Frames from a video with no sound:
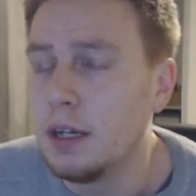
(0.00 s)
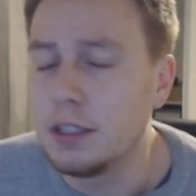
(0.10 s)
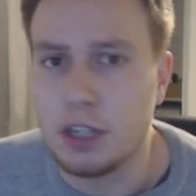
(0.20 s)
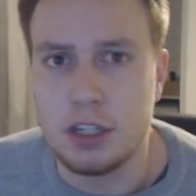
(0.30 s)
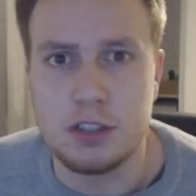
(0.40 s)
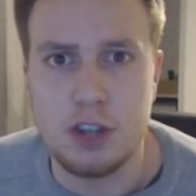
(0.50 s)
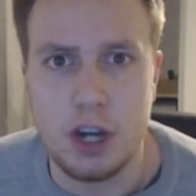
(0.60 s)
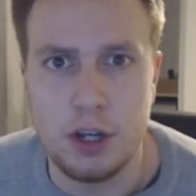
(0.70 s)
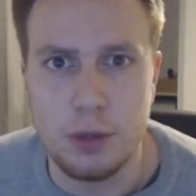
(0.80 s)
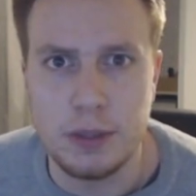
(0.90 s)
is going to
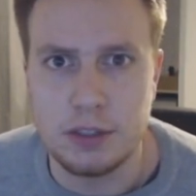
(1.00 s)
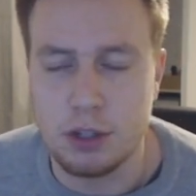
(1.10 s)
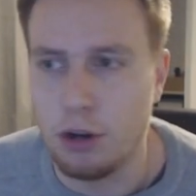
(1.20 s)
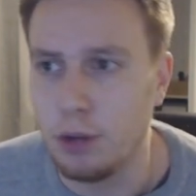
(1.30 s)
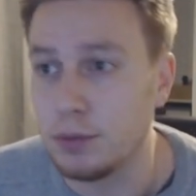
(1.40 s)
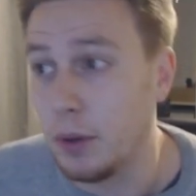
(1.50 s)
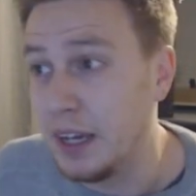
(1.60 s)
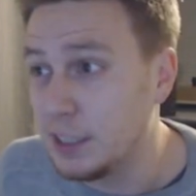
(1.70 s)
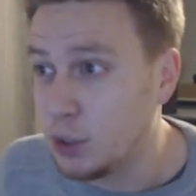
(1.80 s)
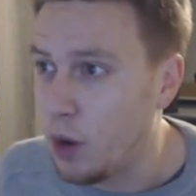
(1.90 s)
decide who wins the group. So it
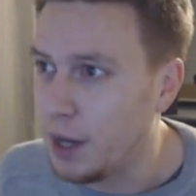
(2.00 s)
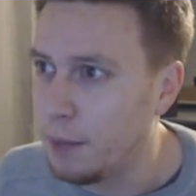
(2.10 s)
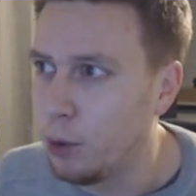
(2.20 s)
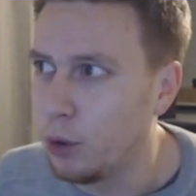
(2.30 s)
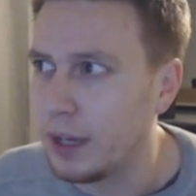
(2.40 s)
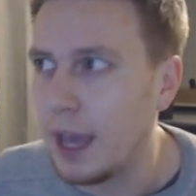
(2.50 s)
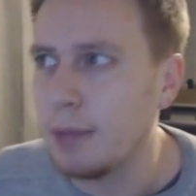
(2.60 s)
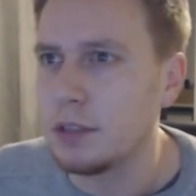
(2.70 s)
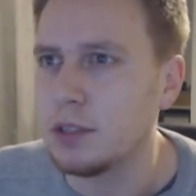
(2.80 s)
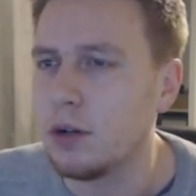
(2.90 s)
is quite an important
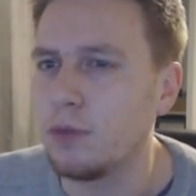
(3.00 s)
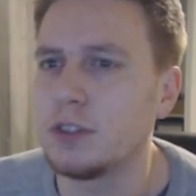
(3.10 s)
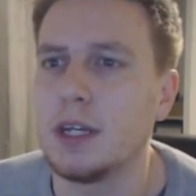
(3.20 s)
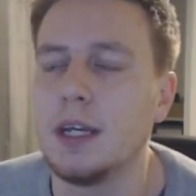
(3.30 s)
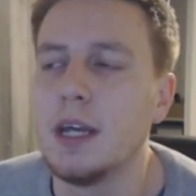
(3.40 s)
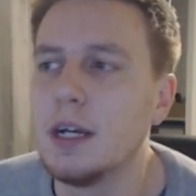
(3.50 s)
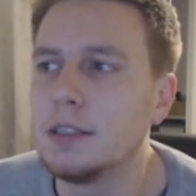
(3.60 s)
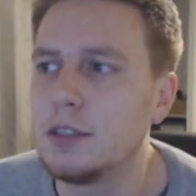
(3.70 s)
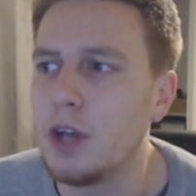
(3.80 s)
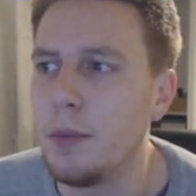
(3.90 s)
game because it will obviously
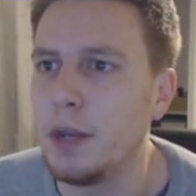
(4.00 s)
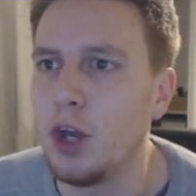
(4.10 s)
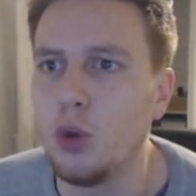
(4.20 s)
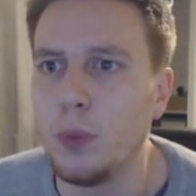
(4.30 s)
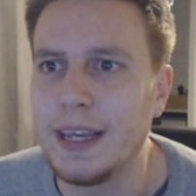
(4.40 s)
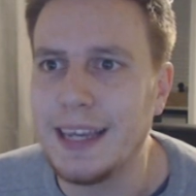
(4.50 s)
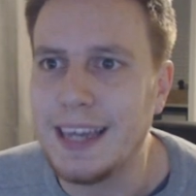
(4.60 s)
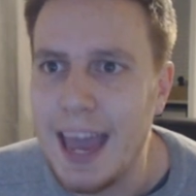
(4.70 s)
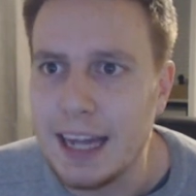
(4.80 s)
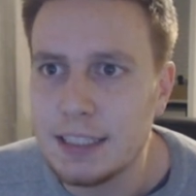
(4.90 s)
determine who we
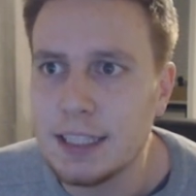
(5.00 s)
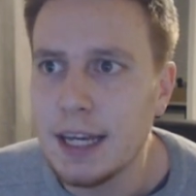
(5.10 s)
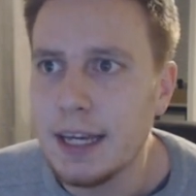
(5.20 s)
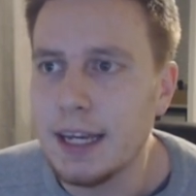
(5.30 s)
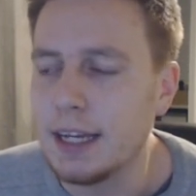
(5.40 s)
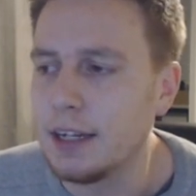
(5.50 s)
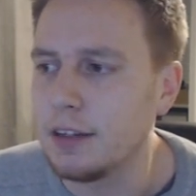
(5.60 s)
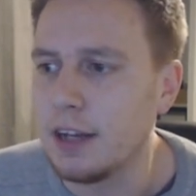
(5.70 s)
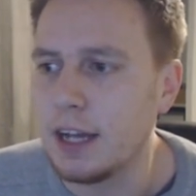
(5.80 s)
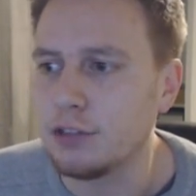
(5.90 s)
get in
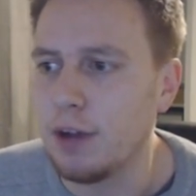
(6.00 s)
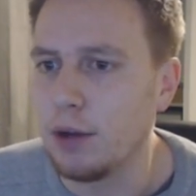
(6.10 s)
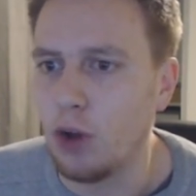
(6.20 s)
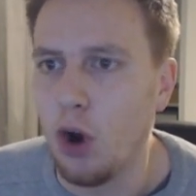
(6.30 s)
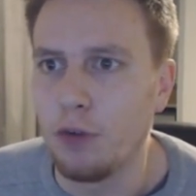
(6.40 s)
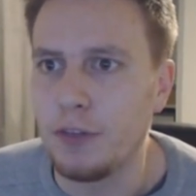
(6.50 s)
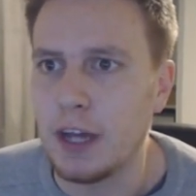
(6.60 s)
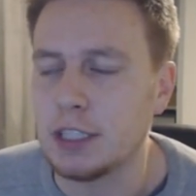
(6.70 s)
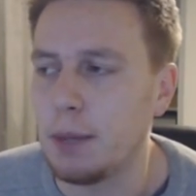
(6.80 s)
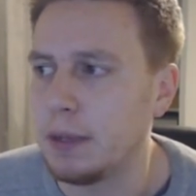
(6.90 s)
the next round of
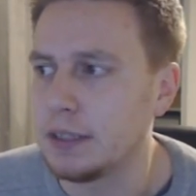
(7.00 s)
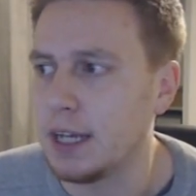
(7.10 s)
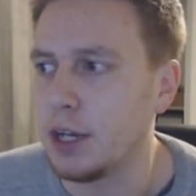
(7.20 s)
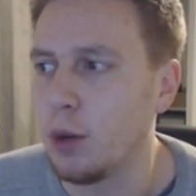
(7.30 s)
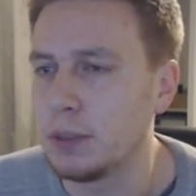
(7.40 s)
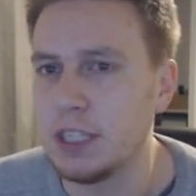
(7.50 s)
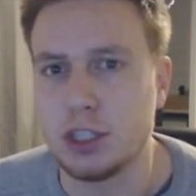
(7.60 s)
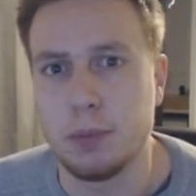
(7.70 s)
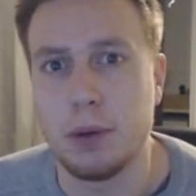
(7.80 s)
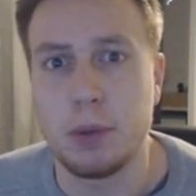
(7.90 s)
that Champions League
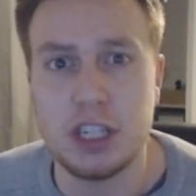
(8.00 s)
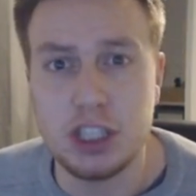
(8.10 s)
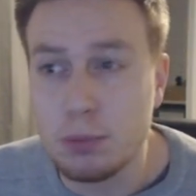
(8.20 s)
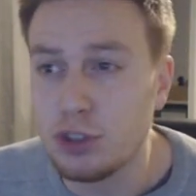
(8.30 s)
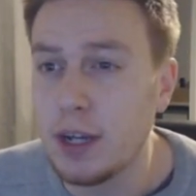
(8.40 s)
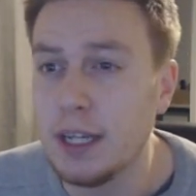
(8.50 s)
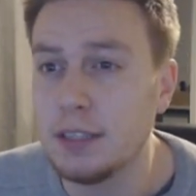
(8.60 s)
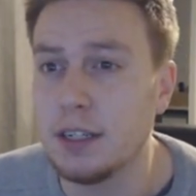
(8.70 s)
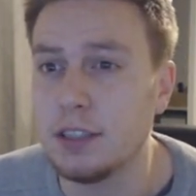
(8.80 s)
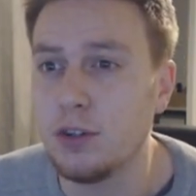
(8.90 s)
competition. But we're going to jump straight
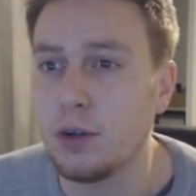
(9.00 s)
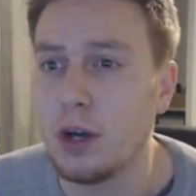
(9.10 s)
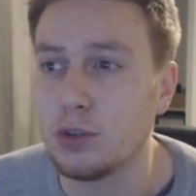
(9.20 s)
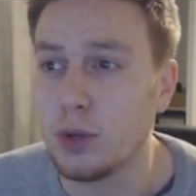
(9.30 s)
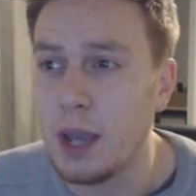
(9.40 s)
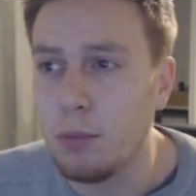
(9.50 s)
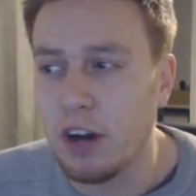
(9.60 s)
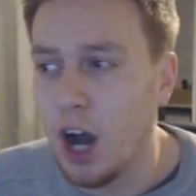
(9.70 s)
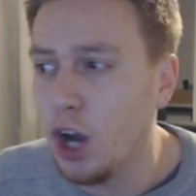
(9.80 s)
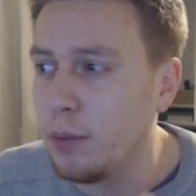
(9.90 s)
into this Newcastle game. We're
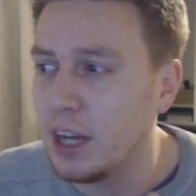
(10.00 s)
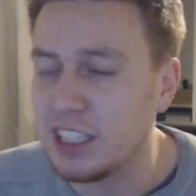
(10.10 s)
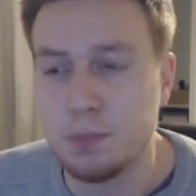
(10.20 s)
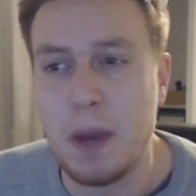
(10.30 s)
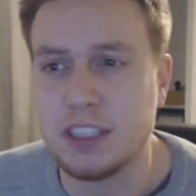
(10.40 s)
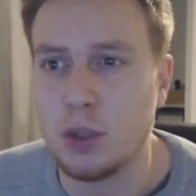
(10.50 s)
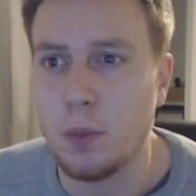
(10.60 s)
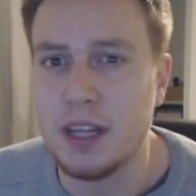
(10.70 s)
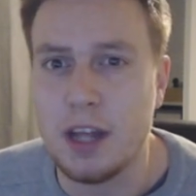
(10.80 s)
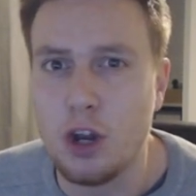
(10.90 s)
at home. I expect to
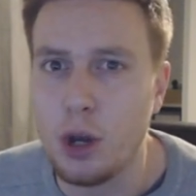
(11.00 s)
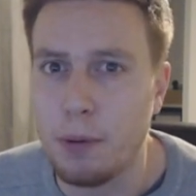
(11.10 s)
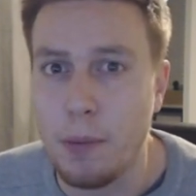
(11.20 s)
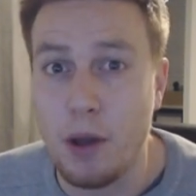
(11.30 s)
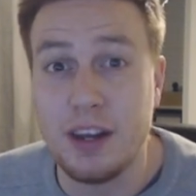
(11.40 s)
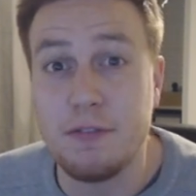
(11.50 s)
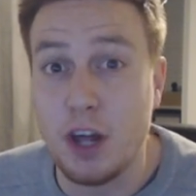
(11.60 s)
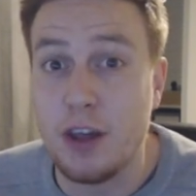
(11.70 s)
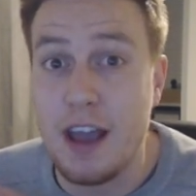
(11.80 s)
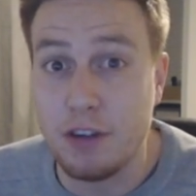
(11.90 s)
win. They're newly promoted, even
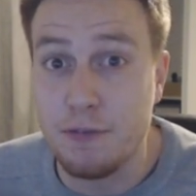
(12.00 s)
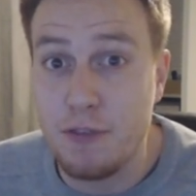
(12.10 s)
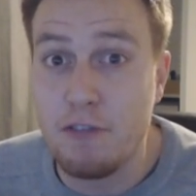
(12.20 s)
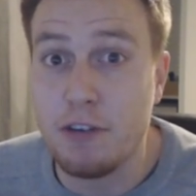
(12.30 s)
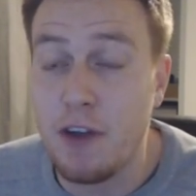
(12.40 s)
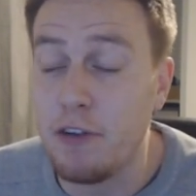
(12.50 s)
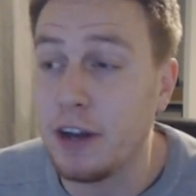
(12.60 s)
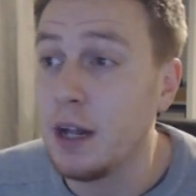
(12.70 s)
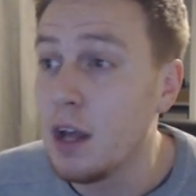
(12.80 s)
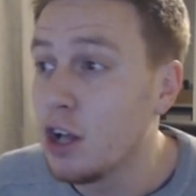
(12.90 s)
though they're having a very,
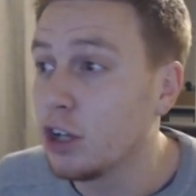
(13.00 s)
very